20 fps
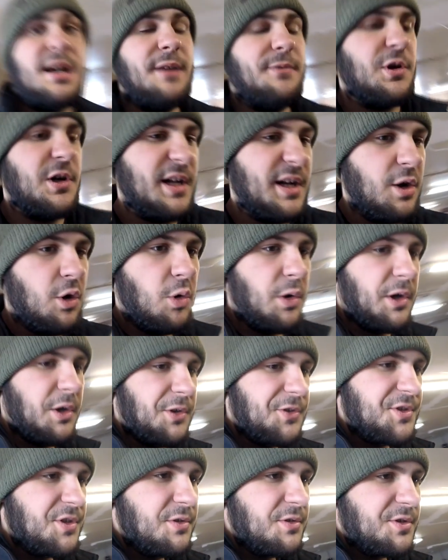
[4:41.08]
covered in
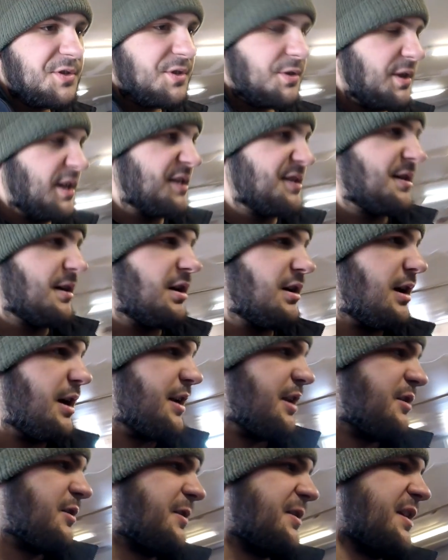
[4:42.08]
oil too, so that's
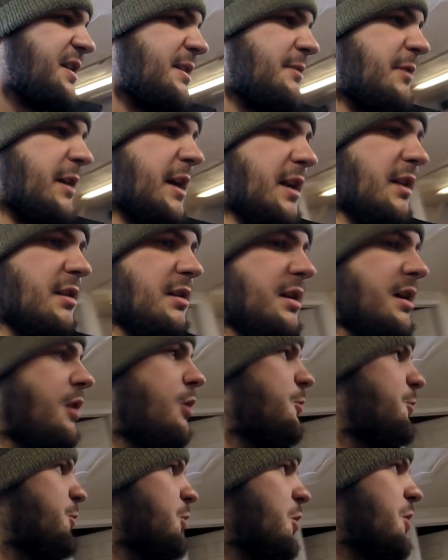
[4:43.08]
another thing that we got to look
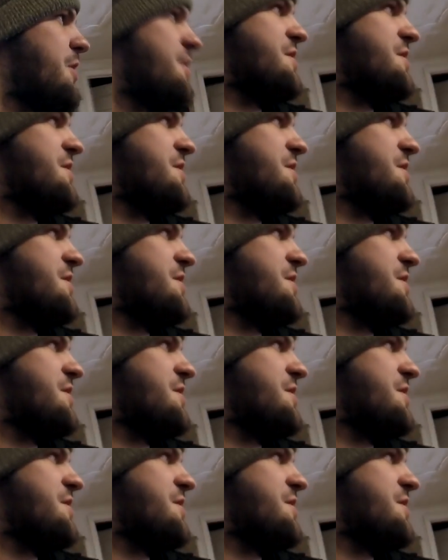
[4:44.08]
out for,